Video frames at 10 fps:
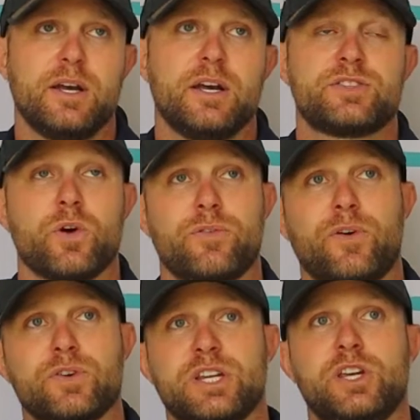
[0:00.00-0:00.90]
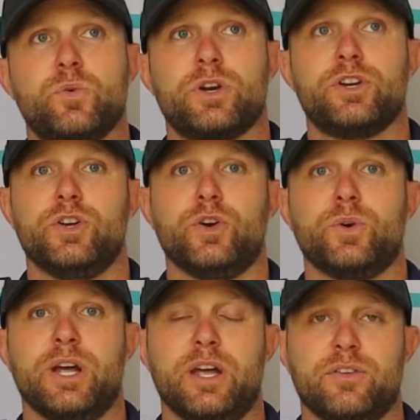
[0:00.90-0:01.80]
So the first thing you want to
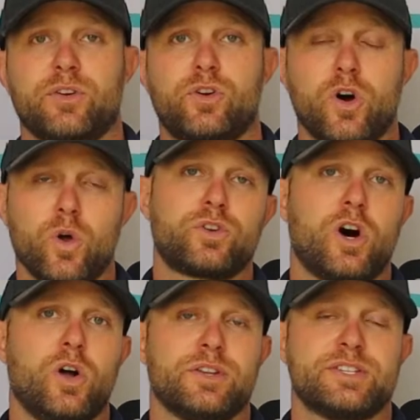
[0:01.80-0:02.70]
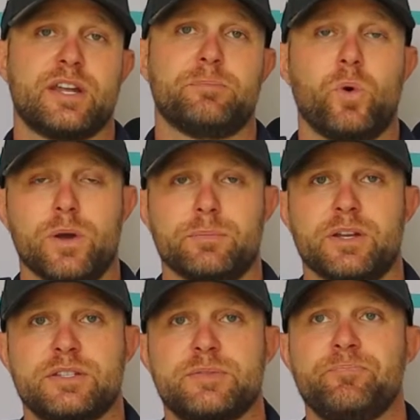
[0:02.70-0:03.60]
do is cold call to set
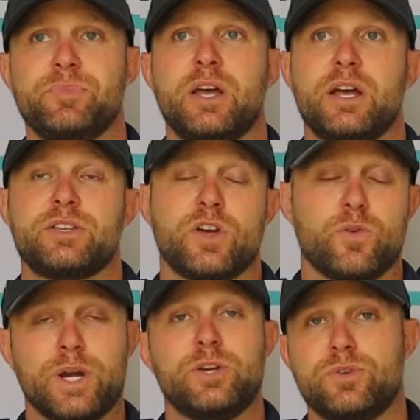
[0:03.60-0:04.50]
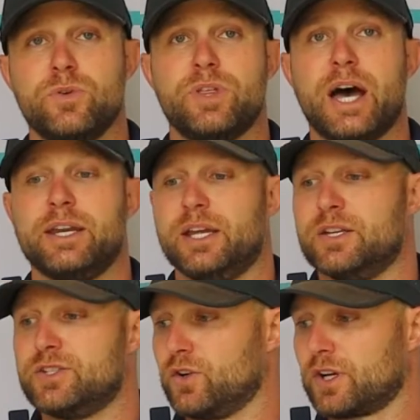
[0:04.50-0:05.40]
appointments. So the way you do that
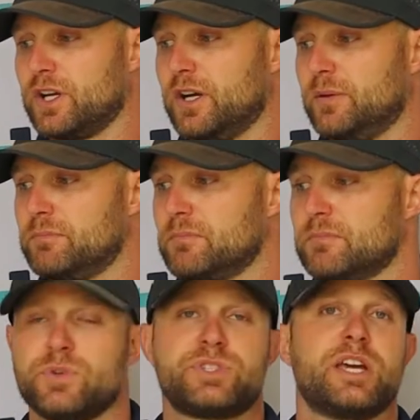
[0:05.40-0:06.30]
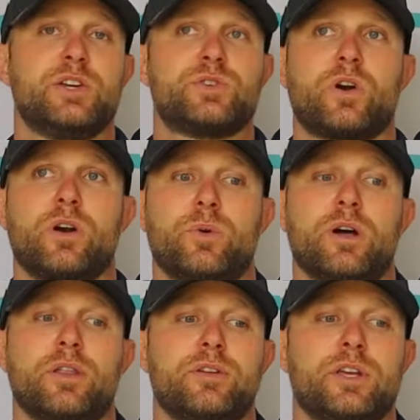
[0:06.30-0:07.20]
is you're gonna, let's say you start
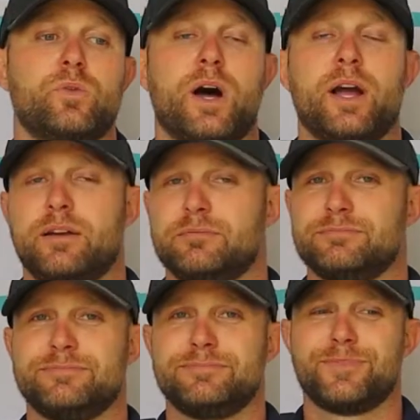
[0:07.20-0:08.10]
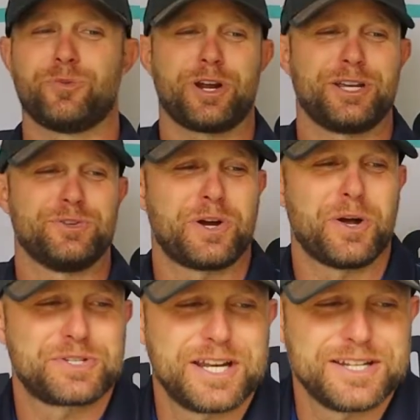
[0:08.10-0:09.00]
with, we're not gonna use
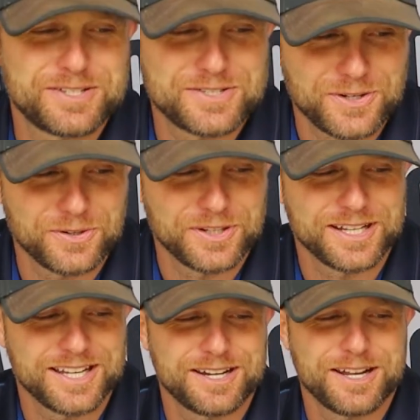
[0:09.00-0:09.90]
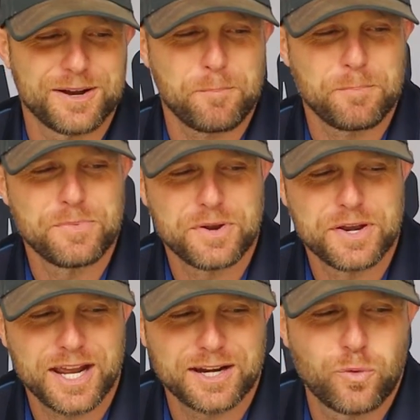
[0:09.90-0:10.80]
Allstate necessarily in a
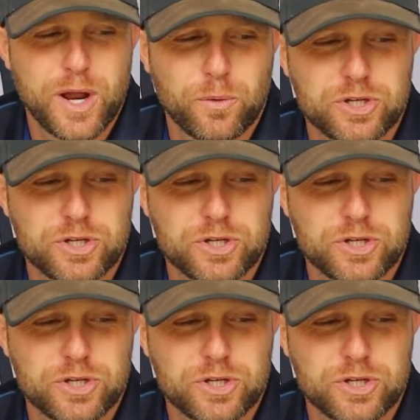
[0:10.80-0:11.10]
negative way.